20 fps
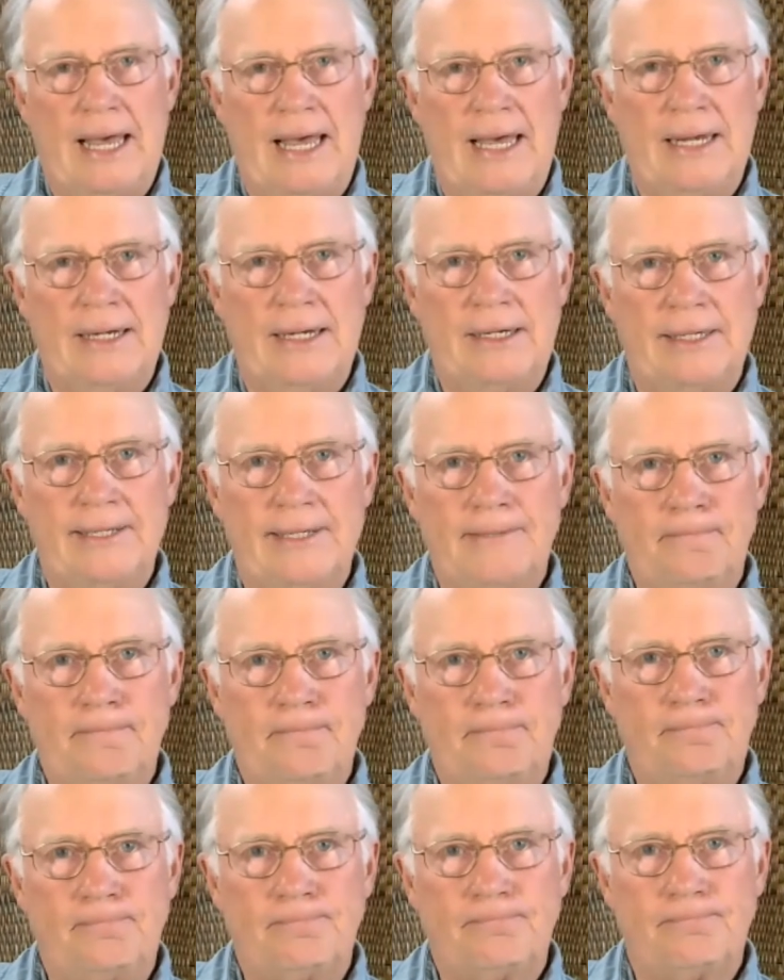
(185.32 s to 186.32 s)
and
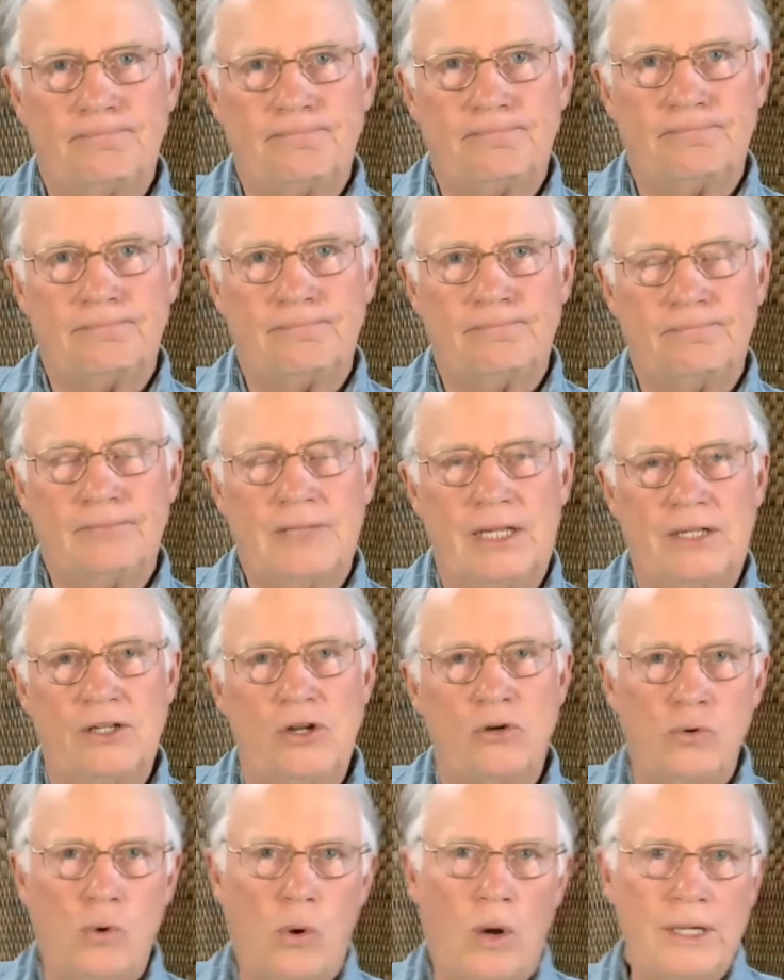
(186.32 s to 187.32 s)
and
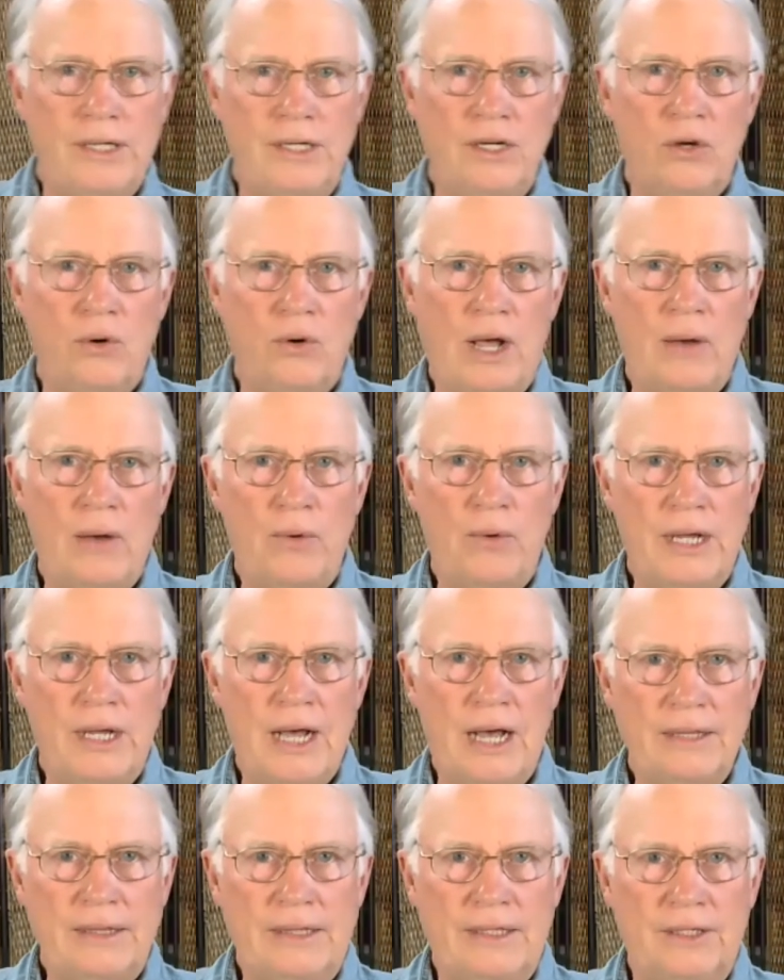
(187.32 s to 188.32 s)
don't quite know how we
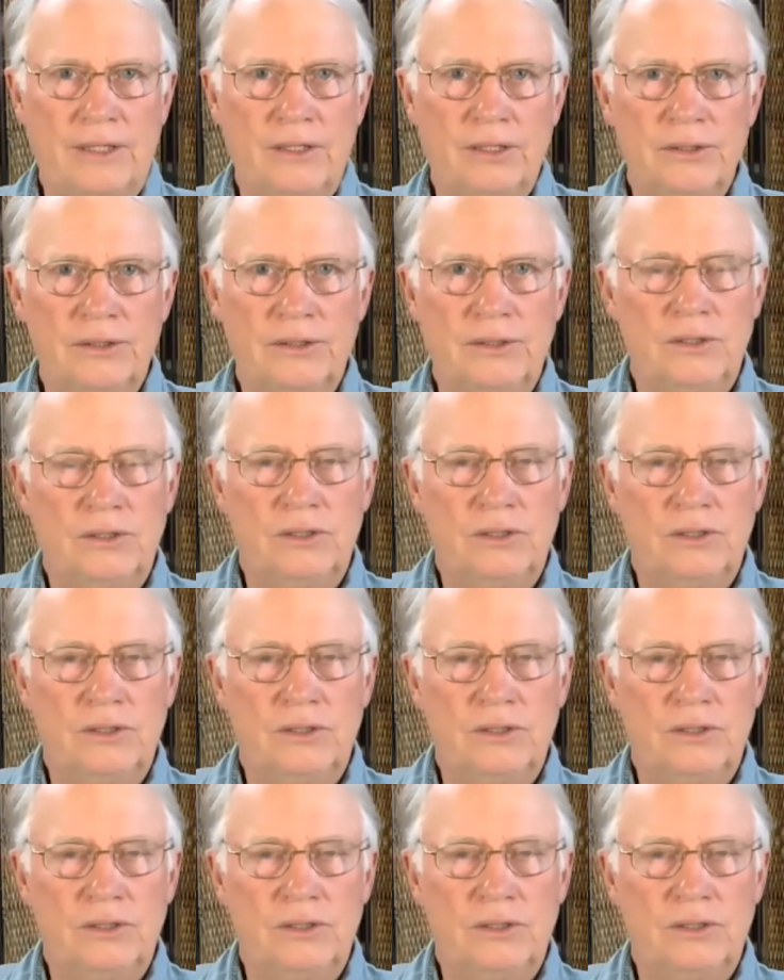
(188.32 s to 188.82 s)
got there.